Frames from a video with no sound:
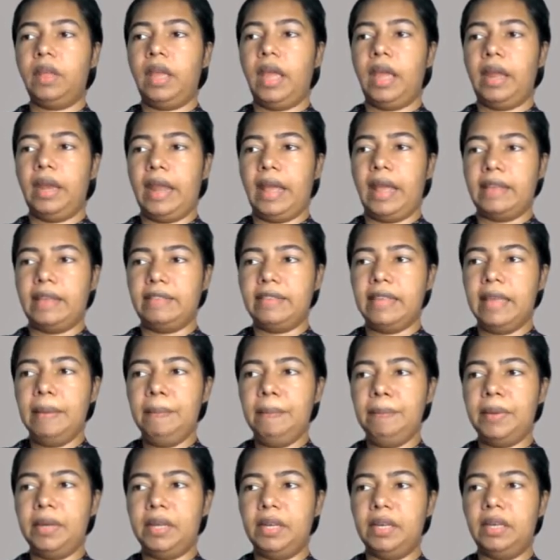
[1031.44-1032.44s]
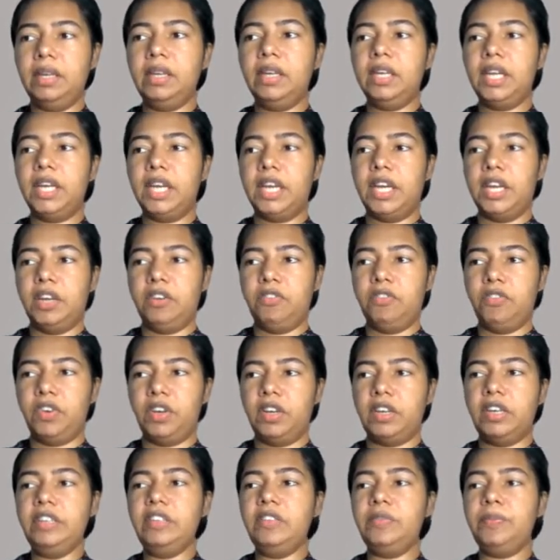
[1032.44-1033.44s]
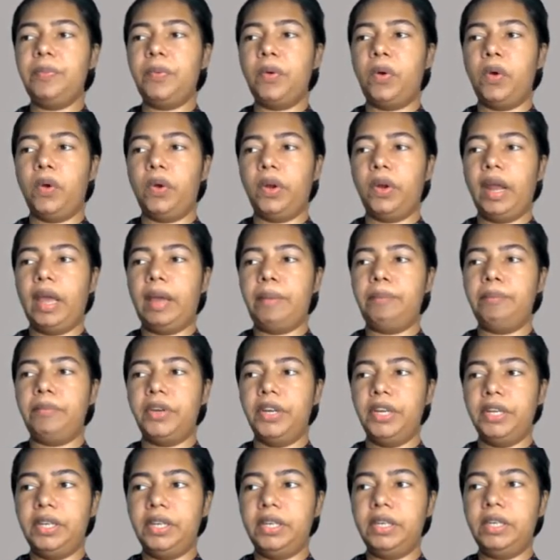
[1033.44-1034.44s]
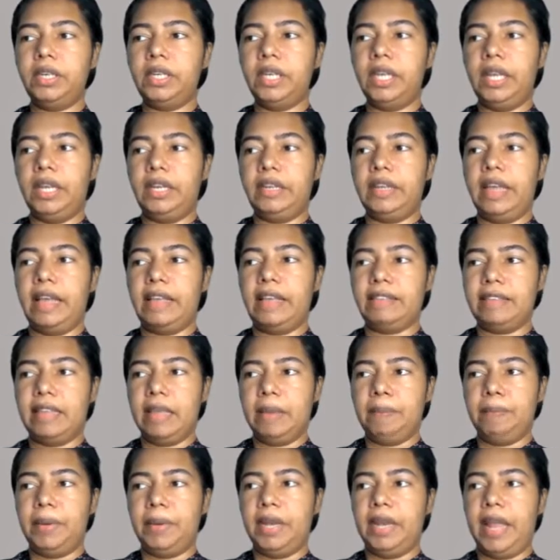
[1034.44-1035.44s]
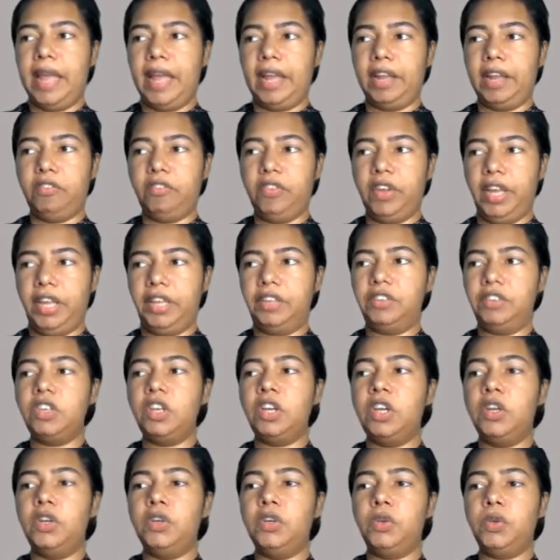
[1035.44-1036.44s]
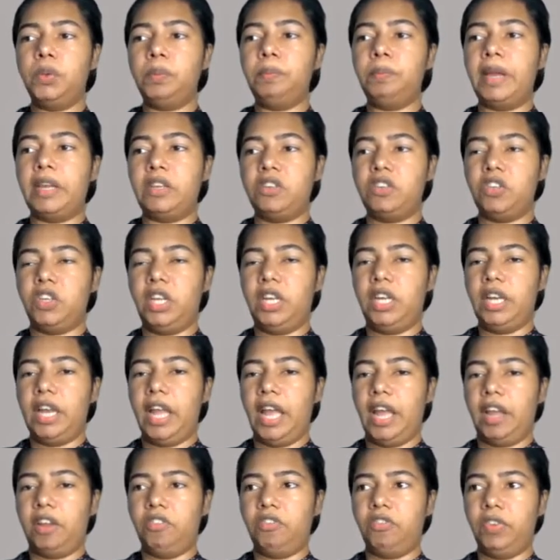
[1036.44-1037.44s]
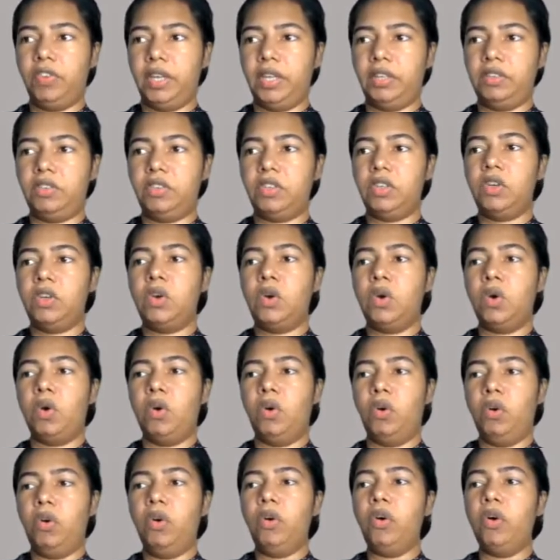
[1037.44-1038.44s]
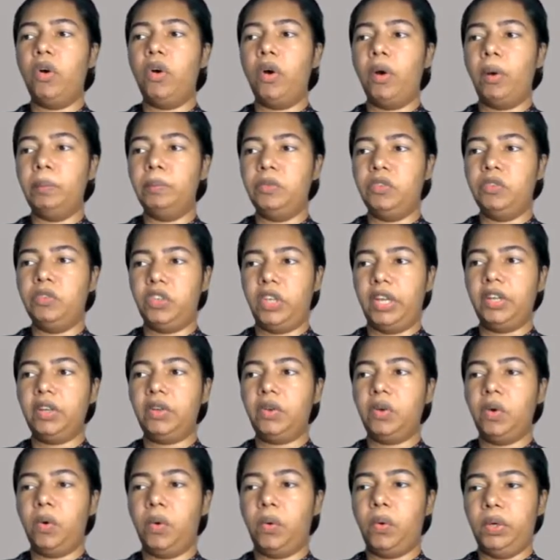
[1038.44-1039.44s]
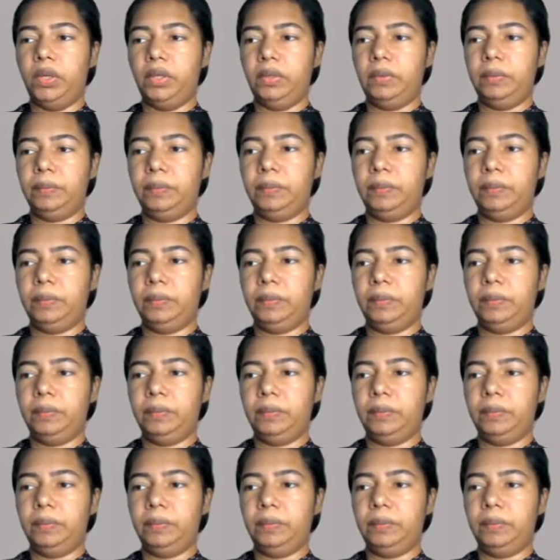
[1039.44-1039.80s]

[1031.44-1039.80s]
An assembler converts program written in assembly language to machine language or object code.